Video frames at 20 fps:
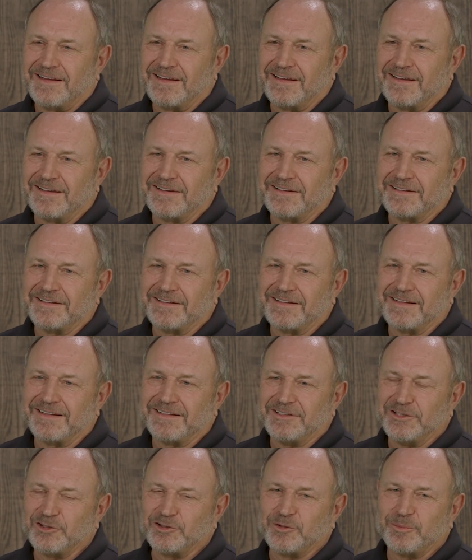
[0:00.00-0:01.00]

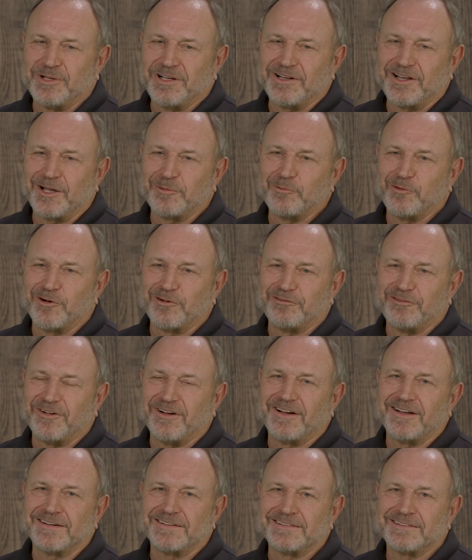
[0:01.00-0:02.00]
It used to be a lot more
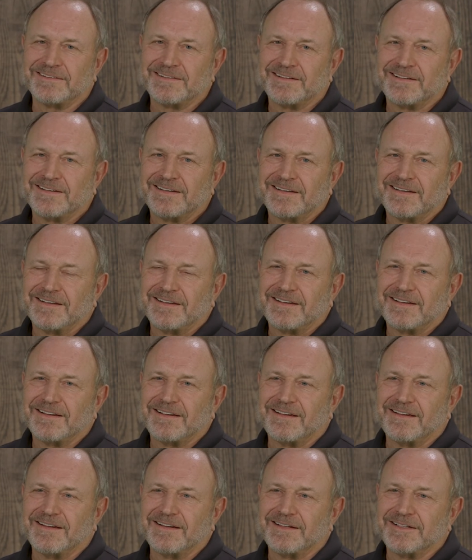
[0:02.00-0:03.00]
fun,
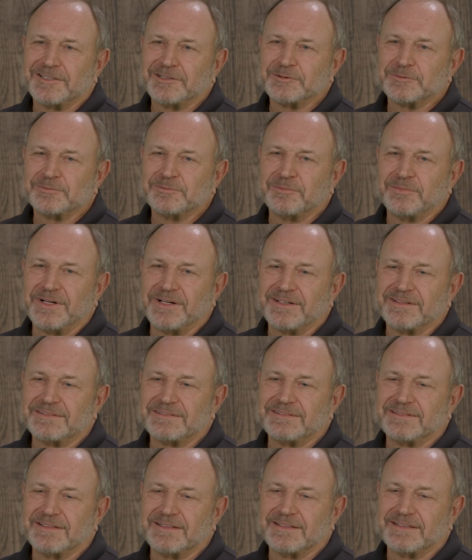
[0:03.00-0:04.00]

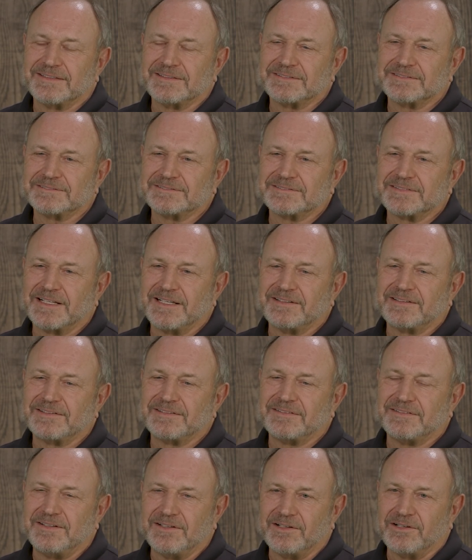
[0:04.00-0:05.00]
but
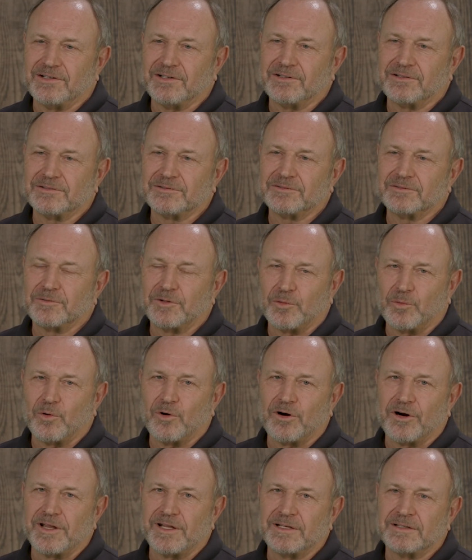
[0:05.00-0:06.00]
it's still
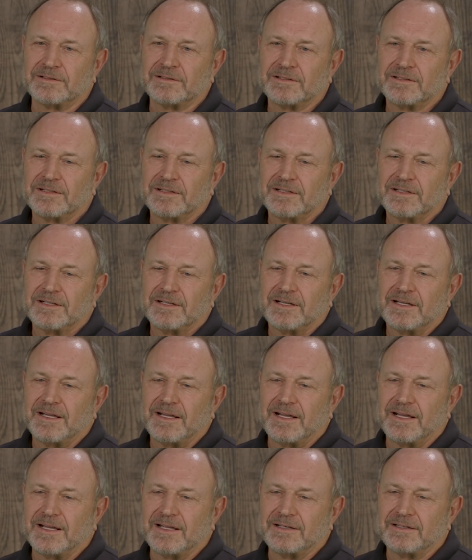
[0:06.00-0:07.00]
rewarding,
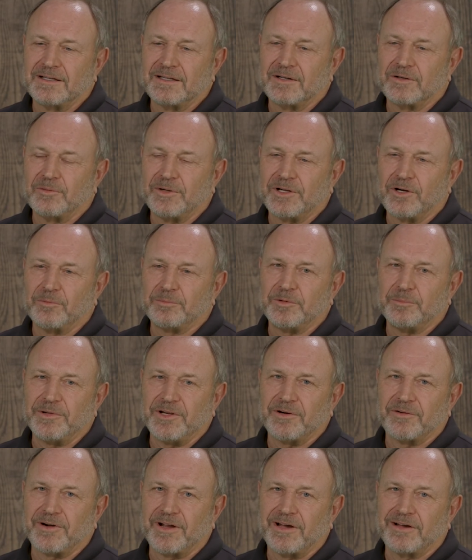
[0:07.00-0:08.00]
and we hope to
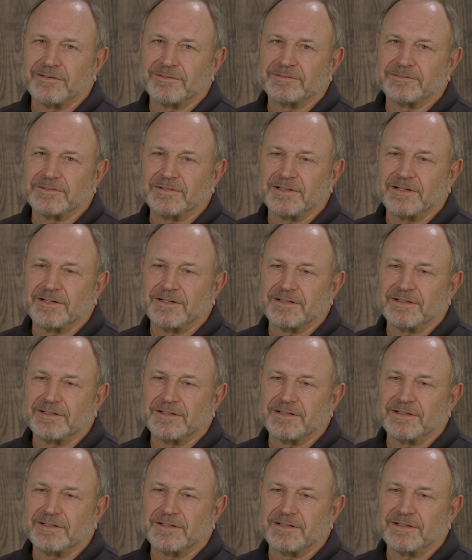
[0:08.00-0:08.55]
be around